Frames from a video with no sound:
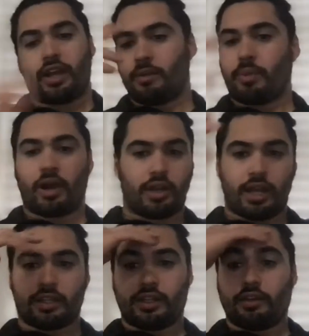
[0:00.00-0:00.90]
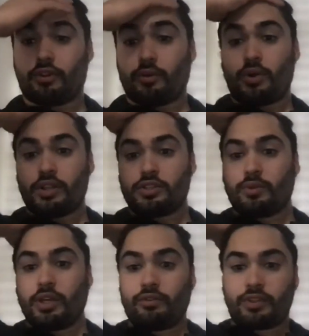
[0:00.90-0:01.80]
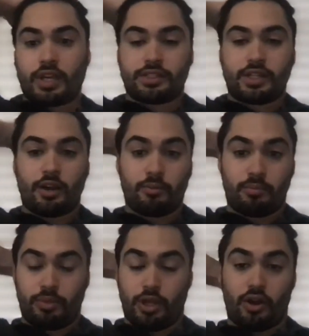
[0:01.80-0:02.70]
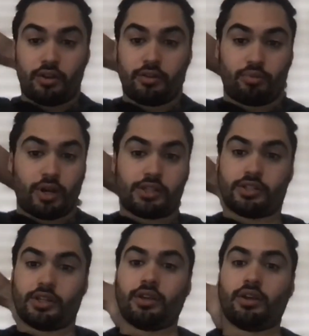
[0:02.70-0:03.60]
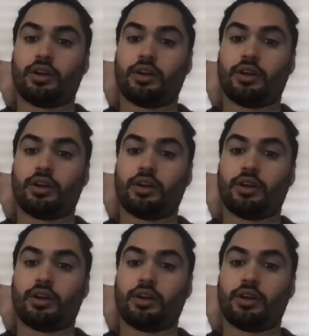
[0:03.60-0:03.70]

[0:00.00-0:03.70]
about like different ones, we've tested out beyond pricing.